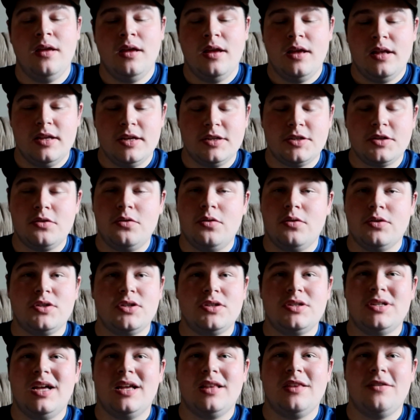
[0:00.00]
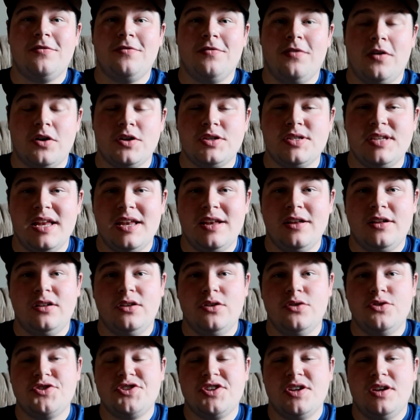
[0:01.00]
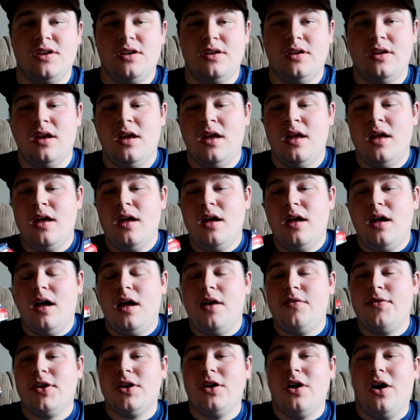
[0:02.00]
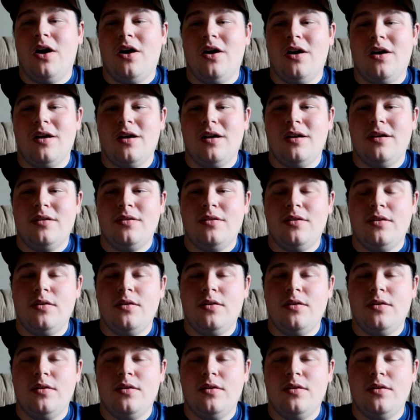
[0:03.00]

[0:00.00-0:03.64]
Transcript: This, of course, is not the first inclusion of a car